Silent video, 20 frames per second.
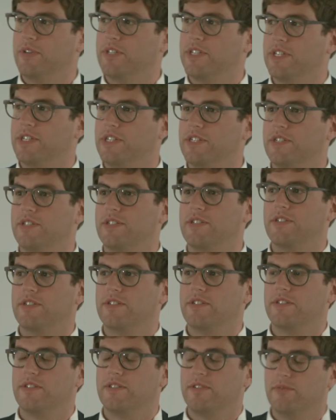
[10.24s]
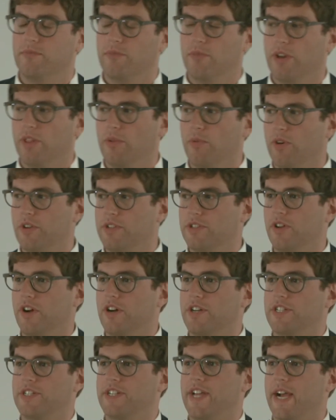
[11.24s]
which is one of the world's
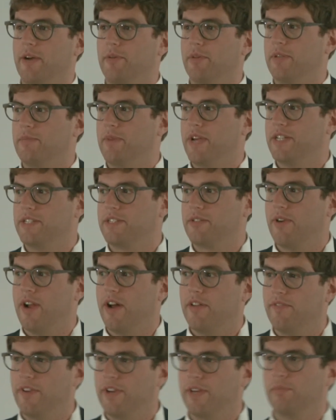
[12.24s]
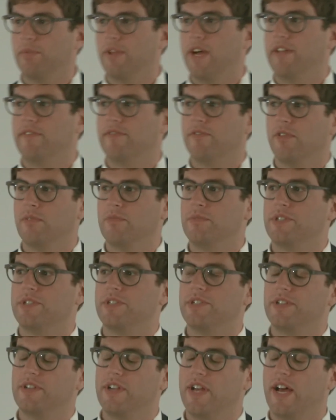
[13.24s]
largest equity-based crowdfunding platforms.